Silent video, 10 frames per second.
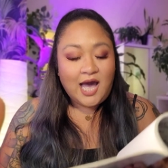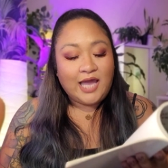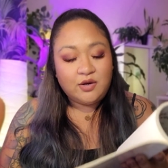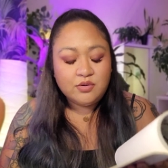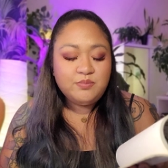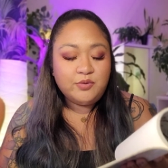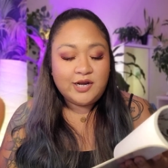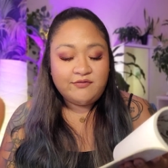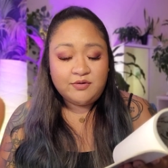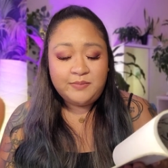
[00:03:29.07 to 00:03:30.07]
I group
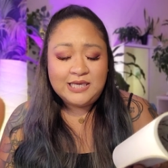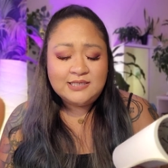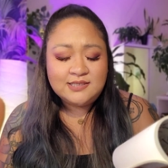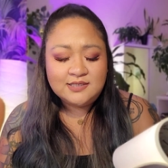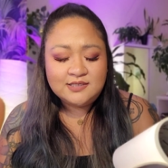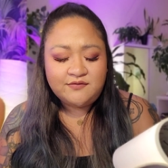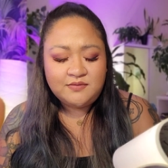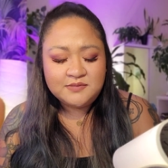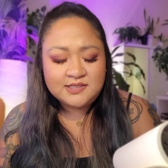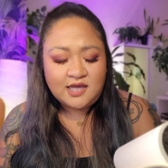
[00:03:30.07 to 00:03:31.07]
whatever pieces of
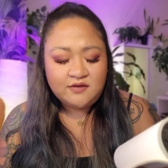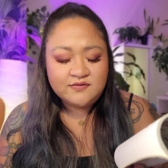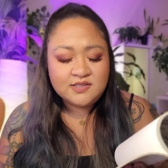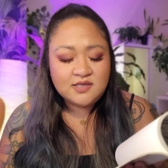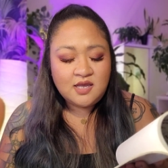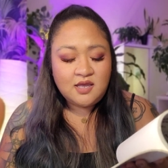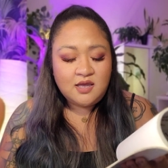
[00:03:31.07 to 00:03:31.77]
themselves